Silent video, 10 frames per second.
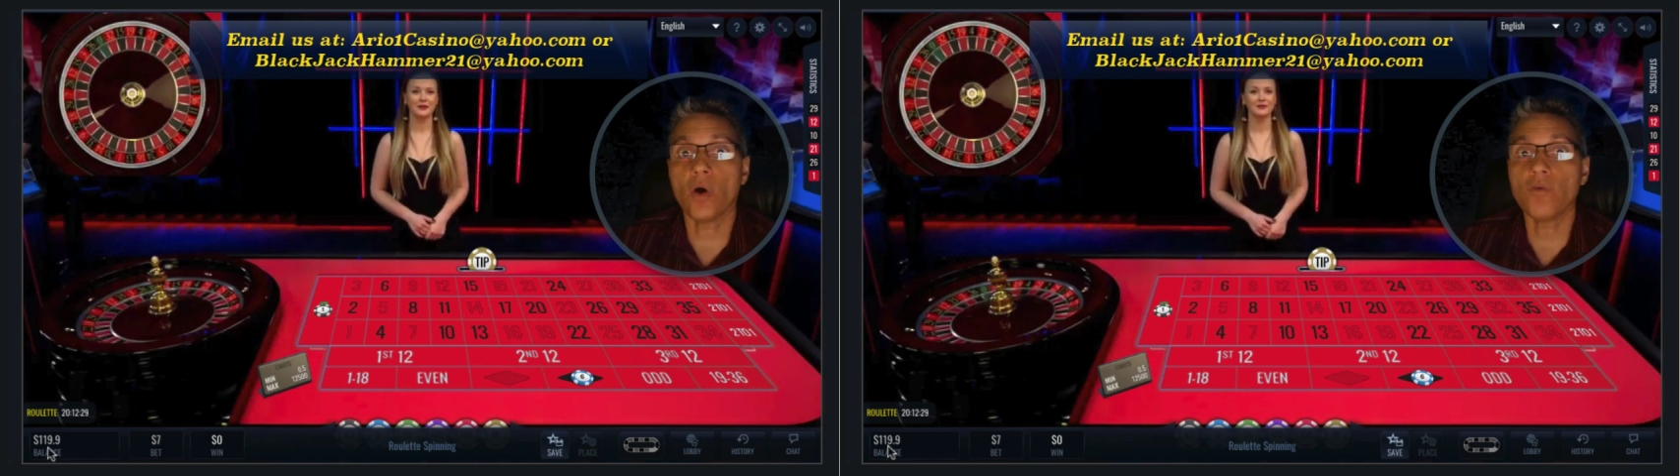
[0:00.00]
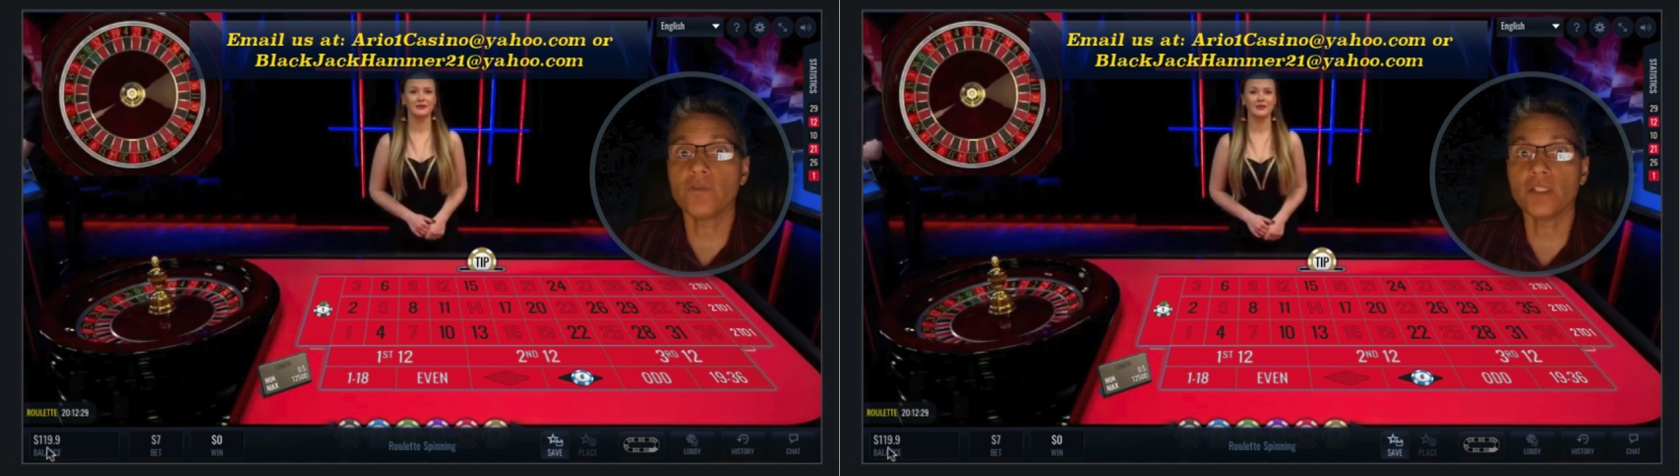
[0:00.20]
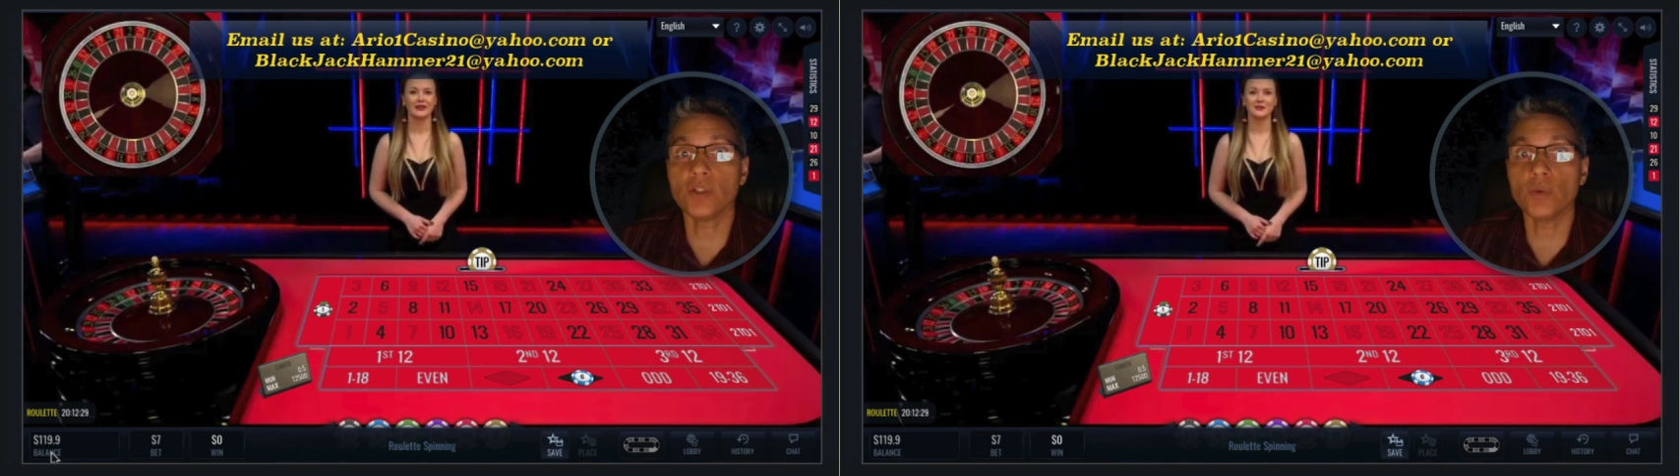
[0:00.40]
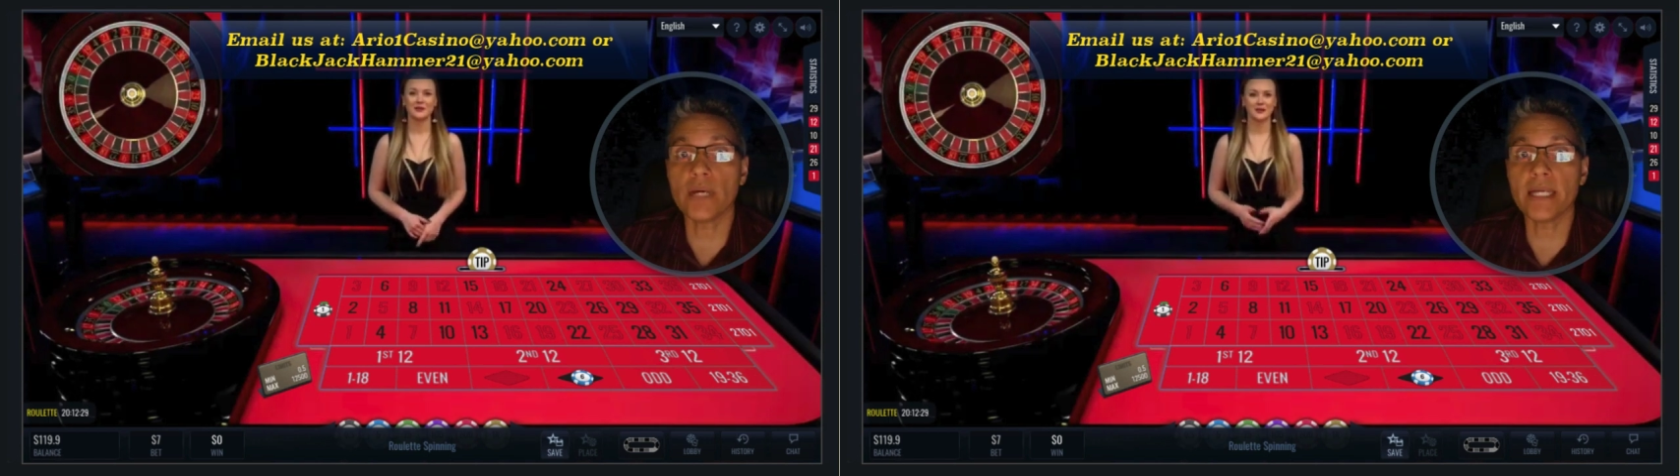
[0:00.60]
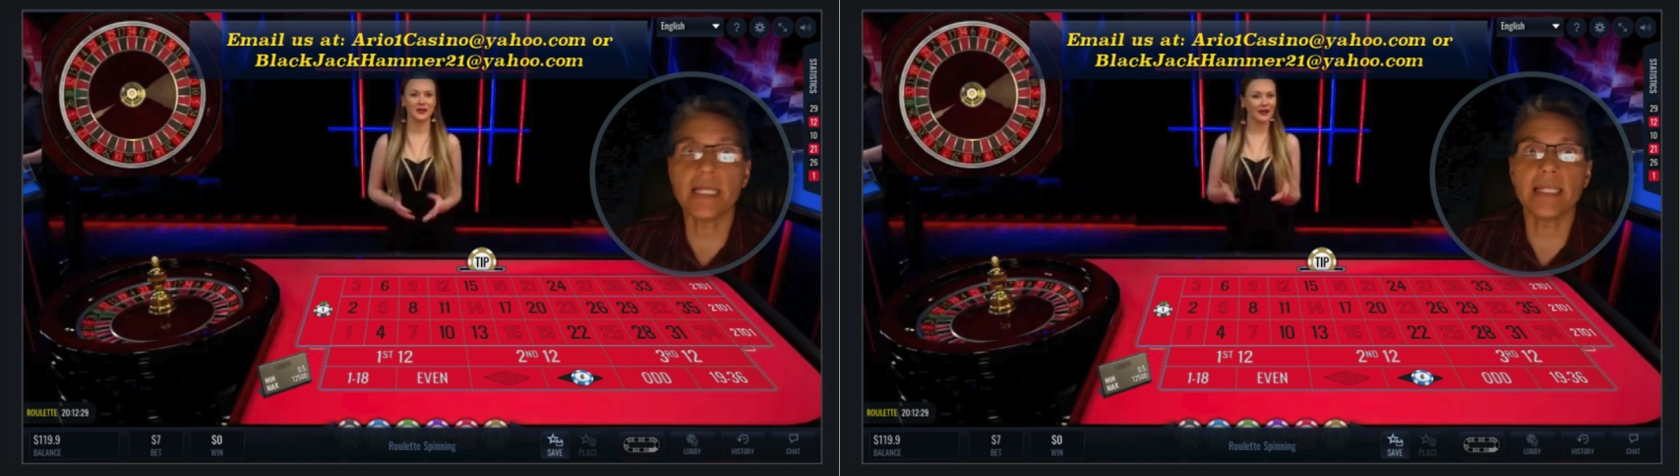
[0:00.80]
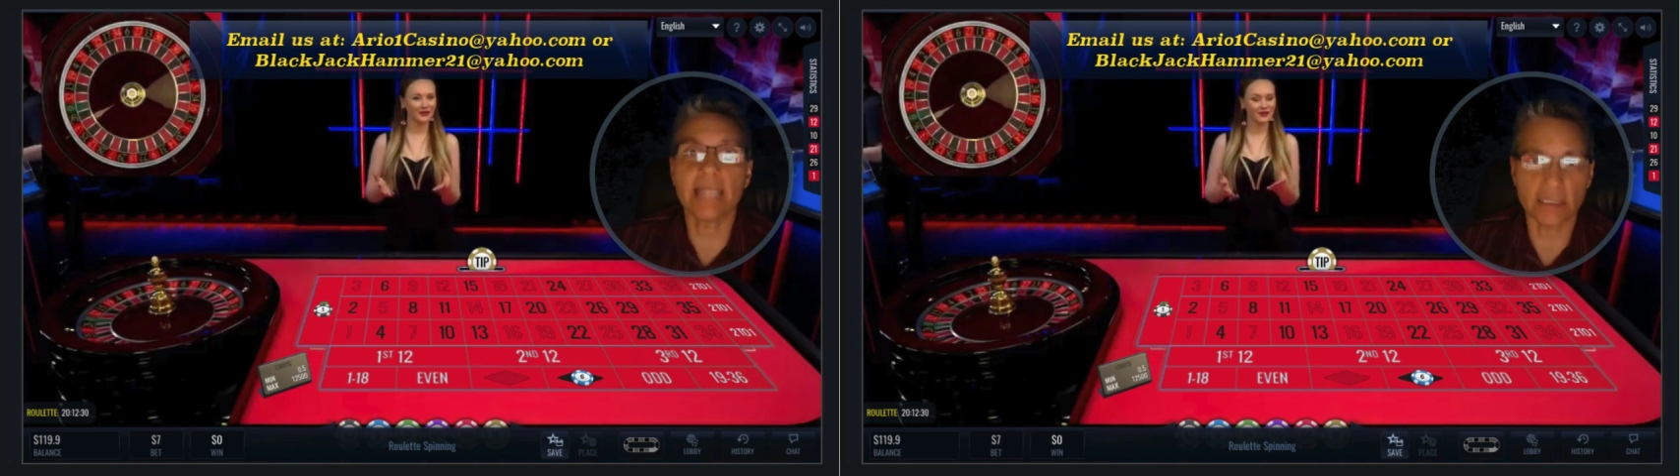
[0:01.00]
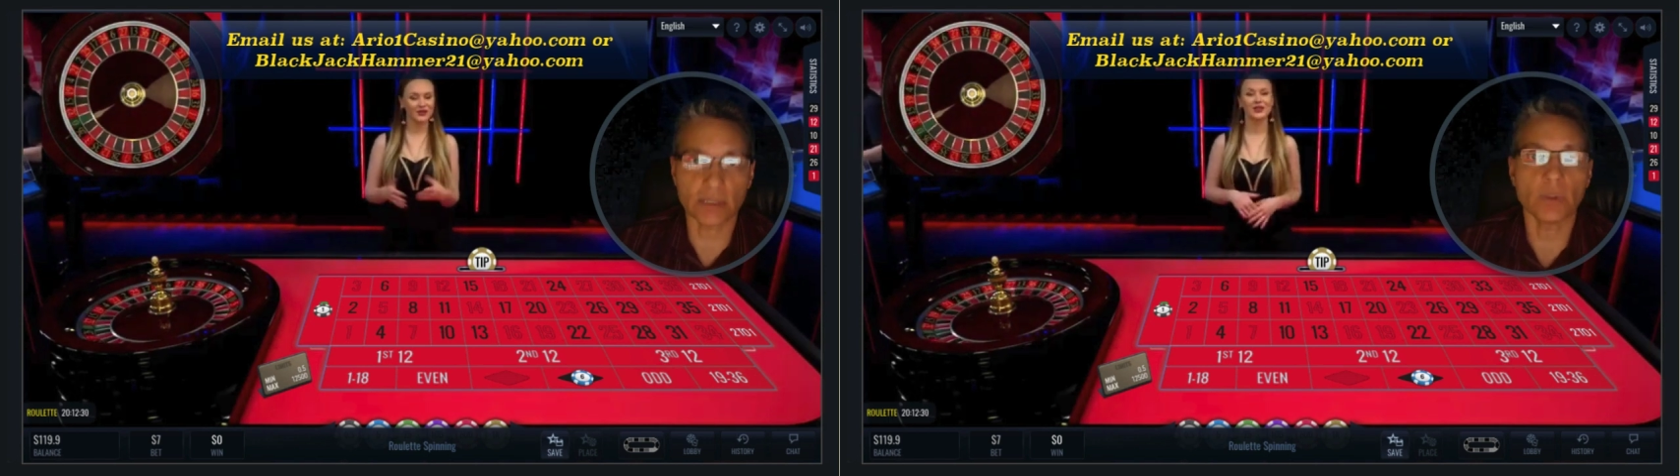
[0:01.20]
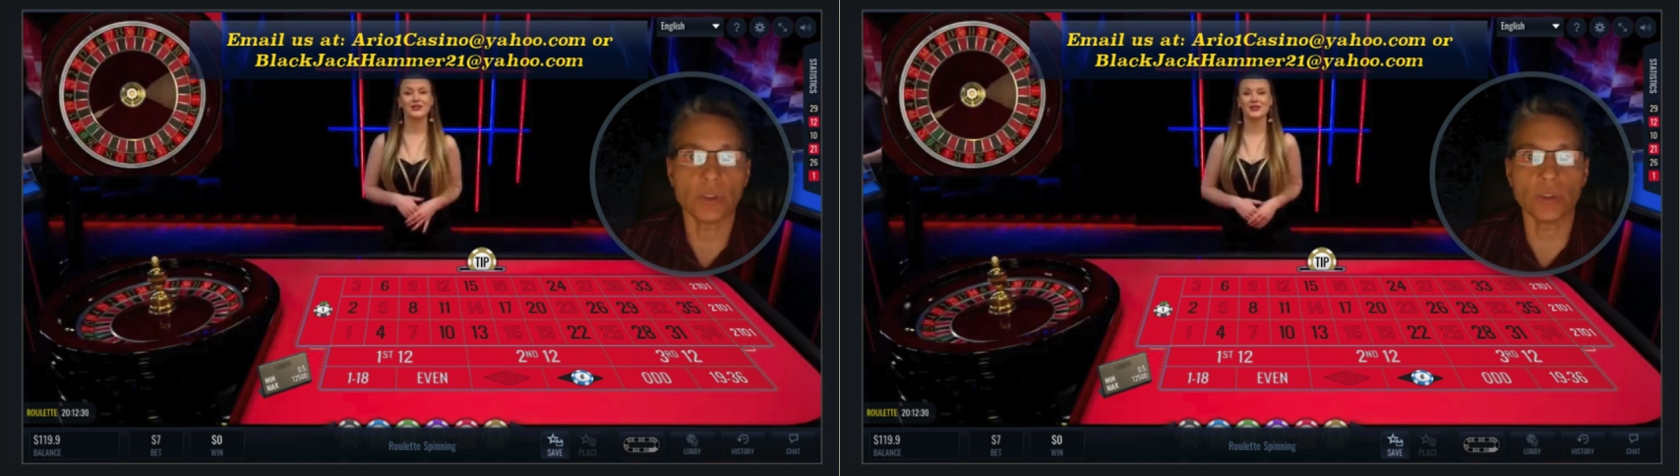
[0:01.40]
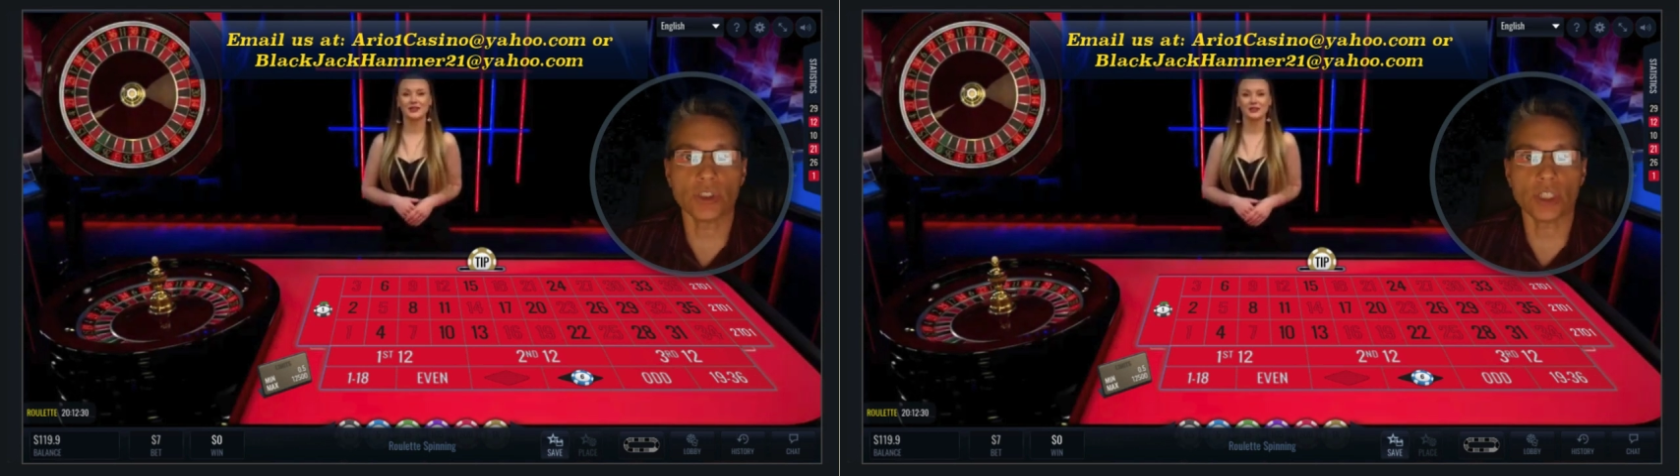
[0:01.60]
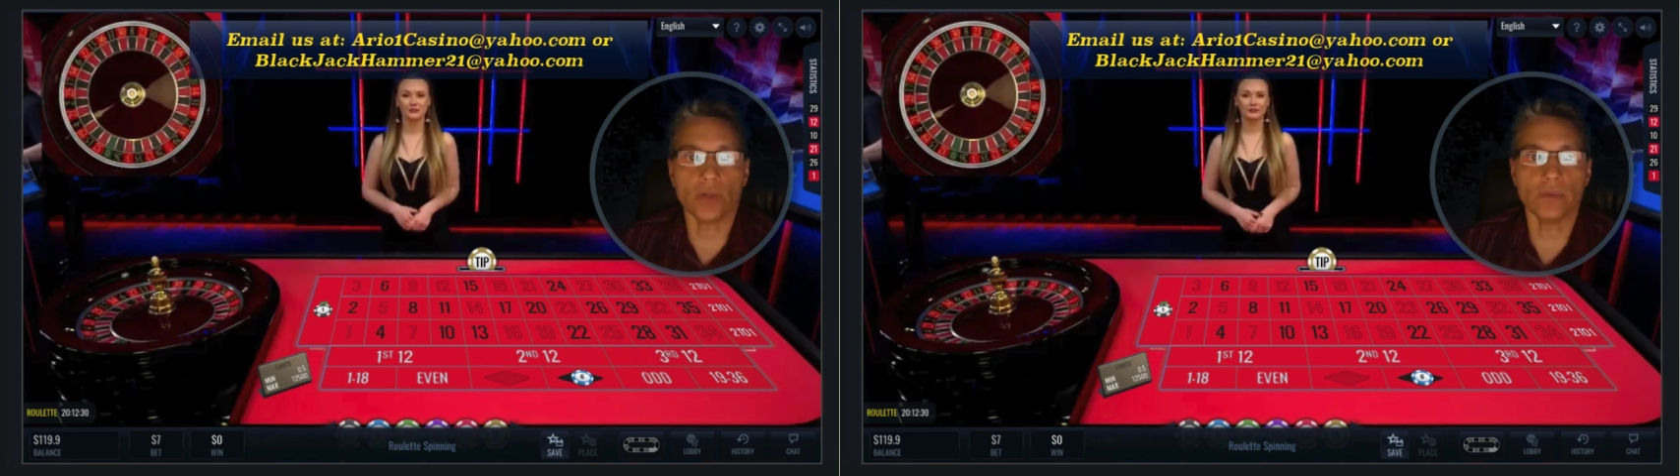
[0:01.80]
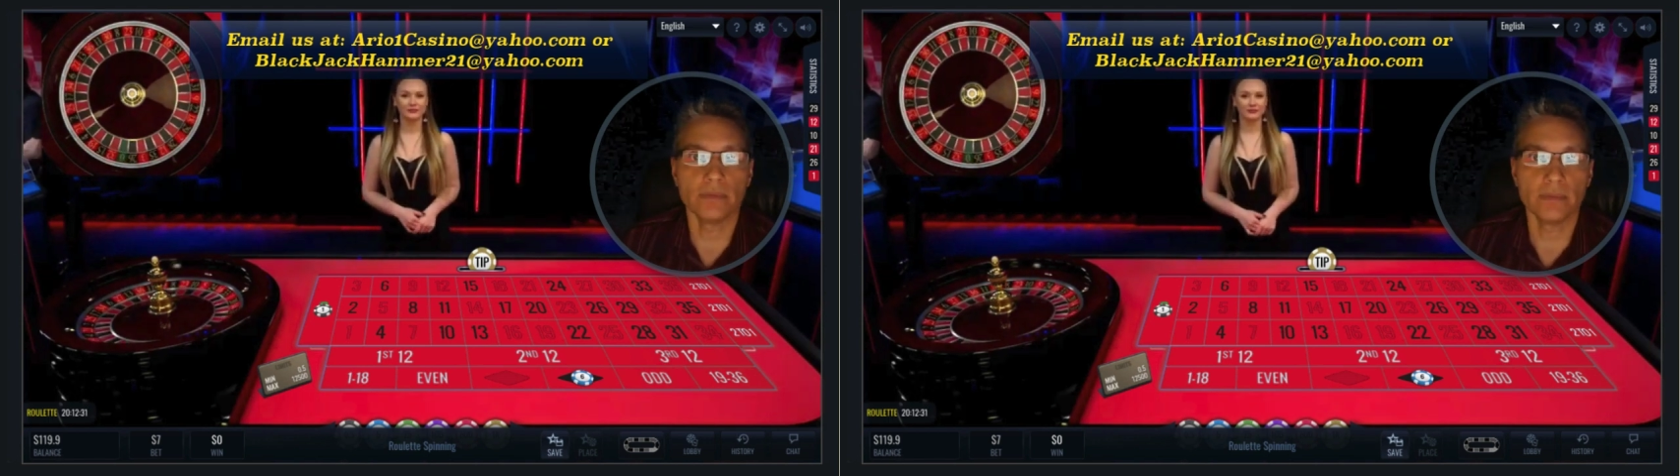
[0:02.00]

Hopefully, you win, and that's the one you show.